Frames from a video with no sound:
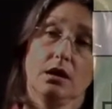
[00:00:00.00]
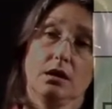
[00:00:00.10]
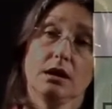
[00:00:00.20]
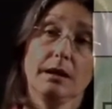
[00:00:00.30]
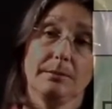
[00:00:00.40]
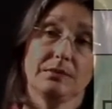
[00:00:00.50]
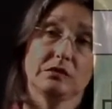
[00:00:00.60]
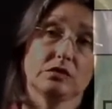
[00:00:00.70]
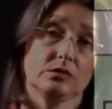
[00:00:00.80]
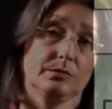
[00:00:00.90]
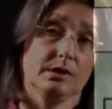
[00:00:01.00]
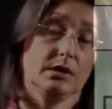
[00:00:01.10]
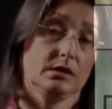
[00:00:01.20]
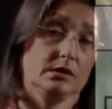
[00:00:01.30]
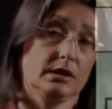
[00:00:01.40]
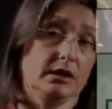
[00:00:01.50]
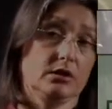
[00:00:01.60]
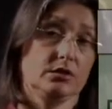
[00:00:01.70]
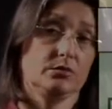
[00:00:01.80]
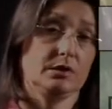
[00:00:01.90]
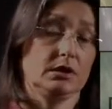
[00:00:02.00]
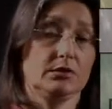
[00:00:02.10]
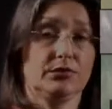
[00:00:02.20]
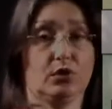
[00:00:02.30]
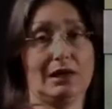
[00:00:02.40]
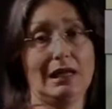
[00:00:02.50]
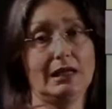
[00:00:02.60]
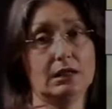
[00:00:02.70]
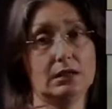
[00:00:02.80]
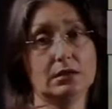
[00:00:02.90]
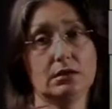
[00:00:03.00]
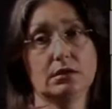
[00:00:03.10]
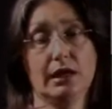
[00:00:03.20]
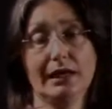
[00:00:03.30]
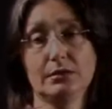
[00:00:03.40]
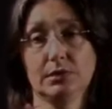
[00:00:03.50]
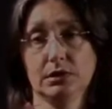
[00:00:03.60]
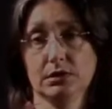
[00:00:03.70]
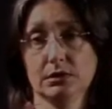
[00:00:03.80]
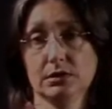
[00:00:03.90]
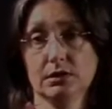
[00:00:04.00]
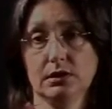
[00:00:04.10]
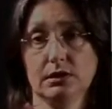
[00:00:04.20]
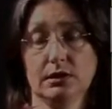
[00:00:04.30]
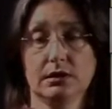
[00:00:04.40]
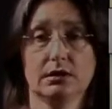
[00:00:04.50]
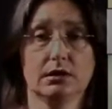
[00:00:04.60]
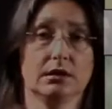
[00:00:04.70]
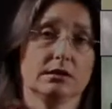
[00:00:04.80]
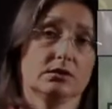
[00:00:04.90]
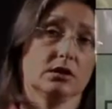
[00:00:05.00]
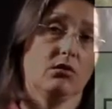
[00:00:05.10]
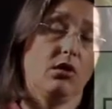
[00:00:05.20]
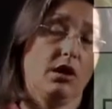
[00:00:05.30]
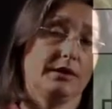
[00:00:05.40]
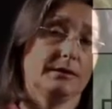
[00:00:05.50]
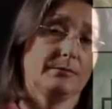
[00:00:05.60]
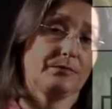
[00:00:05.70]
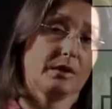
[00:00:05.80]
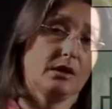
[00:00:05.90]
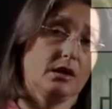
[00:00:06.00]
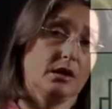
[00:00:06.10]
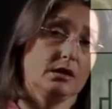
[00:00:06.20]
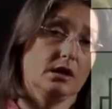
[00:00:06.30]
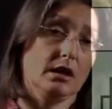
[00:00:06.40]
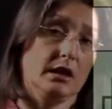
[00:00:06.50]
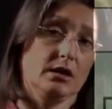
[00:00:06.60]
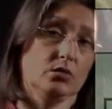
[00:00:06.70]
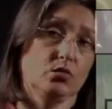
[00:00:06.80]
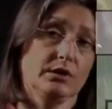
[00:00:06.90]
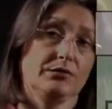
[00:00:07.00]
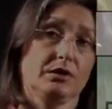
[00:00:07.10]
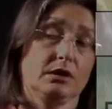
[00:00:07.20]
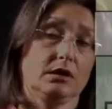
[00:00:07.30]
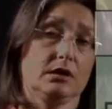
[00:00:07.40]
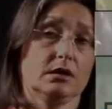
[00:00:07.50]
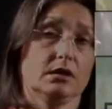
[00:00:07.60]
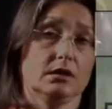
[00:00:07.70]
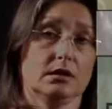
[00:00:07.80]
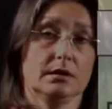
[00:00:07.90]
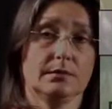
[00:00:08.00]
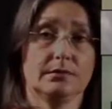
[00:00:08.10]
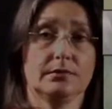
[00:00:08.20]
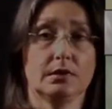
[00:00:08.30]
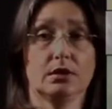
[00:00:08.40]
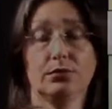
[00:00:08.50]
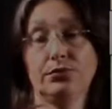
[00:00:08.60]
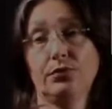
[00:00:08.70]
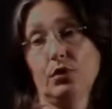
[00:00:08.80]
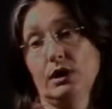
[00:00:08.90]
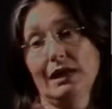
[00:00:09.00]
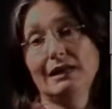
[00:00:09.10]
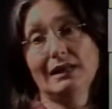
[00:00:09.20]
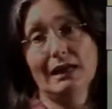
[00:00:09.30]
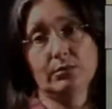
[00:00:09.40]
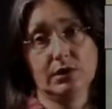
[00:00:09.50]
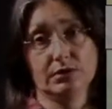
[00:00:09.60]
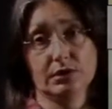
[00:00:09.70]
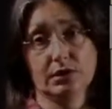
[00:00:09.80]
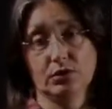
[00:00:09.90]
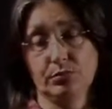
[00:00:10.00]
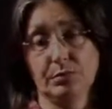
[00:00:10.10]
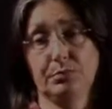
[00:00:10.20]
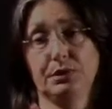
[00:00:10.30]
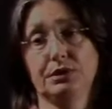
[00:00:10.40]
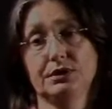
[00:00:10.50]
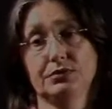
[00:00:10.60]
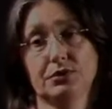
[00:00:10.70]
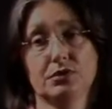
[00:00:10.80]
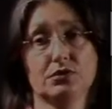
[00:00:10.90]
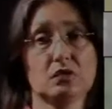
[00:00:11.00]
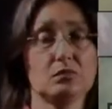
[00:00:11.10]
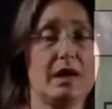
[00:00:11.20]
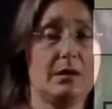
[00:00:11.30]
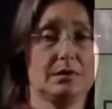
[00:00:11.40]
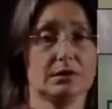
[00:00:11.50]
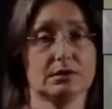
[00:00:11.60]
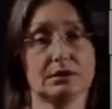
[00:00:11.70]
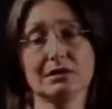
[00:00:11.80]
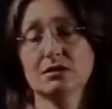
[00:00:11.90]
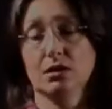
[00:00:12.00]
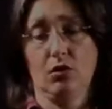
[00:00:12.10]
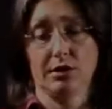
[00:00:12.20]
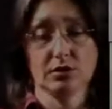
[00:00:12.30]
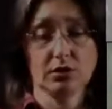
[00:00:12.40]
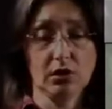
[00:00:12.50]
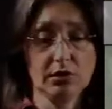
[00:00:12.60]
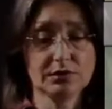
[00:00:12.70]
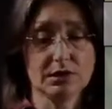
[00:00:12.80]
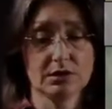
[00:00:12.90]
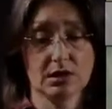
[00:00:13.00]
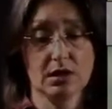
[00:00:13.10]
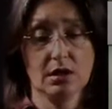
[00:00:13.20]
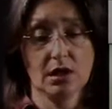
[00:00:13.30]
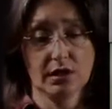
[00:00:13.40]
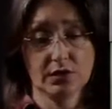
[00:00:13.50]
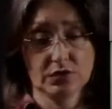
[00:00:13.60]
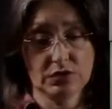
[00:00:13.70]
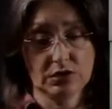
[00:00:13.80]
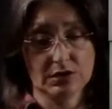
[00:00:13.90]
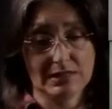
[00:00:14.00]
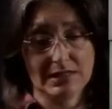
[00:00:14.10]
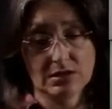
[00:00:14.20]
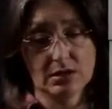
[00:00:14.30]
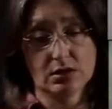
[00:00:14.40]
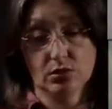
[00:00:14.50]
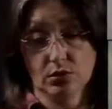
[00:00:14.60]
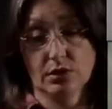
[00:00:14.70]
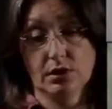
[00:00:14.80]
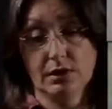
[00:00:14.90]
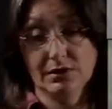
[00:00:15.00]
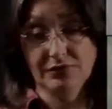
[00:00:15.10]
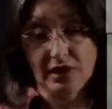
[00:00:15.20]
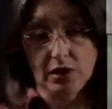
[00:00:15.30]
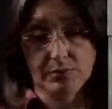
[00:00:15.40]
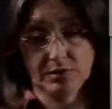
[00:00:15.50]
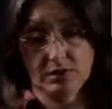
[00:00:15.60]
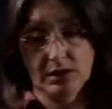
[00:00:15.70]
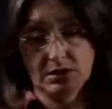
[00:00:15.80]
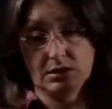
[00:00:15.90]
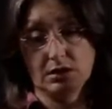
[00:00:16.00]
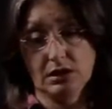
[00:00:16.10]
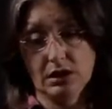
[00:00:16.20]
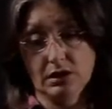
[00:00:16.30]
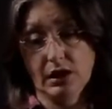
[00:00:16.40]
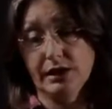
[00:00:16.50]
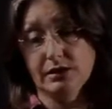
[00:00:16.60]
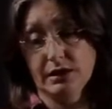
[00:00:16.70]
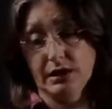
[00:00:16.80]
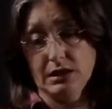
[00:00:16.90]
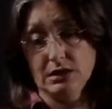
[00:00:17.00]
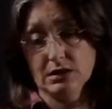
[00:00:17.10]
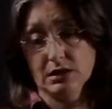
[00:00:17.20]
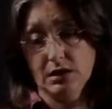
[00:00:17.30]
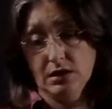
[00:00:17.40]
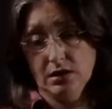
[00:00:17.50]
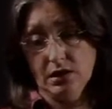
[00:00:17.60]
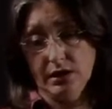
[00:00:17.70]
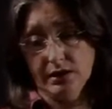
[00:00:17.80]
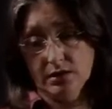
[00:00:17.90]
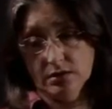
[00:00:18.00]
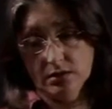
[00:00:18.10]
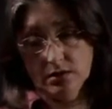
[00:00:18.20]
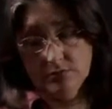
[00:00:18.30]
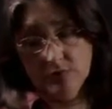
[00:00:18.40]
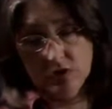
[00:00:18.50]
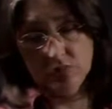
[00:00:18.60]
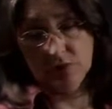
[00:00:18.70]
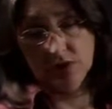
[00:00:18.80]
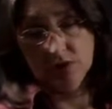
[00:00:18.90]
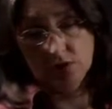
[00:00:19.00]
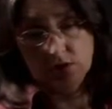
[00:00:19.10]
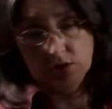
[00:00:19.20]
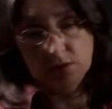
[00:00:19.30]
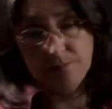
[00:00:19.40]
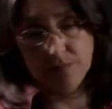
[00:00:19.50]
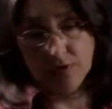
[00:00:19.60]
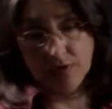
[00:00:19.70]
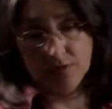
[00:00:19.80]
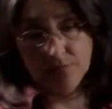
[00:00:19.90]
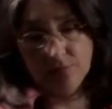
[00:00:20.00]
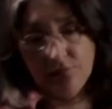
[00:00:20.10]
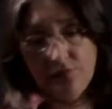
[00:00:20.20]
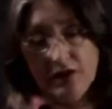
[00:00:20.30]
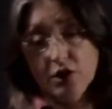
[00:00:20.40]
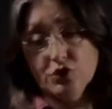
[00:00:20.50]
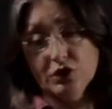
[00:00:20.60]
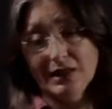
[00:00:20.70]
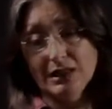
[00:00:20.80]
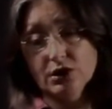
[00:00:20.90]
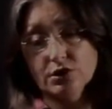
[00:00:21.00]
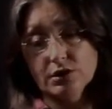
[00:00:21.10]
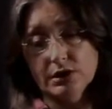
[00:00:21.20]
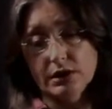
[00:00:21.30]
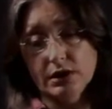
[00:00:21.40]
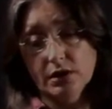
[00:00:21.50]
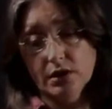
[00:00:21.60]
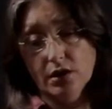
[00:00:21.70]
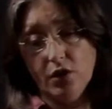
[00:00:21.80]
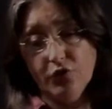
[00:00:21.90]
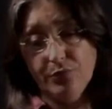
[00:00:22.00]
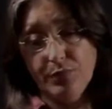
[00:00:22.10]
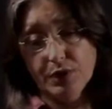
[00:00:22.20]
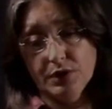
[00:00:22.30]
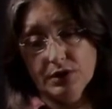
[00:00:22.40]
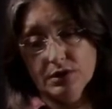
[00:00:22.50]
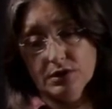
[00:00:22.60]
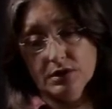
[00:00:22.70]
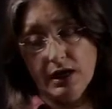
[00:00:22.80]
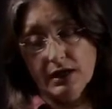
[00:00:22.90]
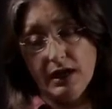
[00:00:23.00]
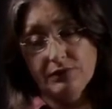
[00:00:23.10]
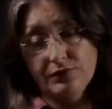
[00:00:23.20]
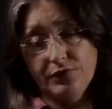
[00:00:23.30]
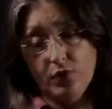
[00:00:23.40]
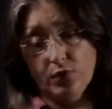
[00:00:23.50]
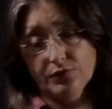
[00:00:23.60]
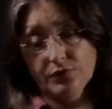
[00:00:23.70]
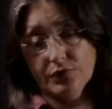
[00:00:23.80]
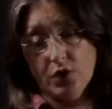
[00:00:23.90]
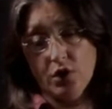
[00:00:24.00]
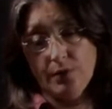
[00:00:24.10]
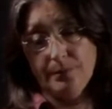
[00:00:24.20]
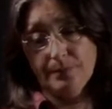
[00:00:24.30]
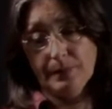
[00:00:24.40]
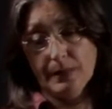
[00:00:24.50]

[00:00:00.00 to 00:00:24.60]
limbs, but they could be four-legged animals and so on. And then within the four-legged animals, there could be birds versus mammals and so on. So all of these are considered nested or developed nested hierarchies, like this particular phylogenetic tree of birds that have evolved from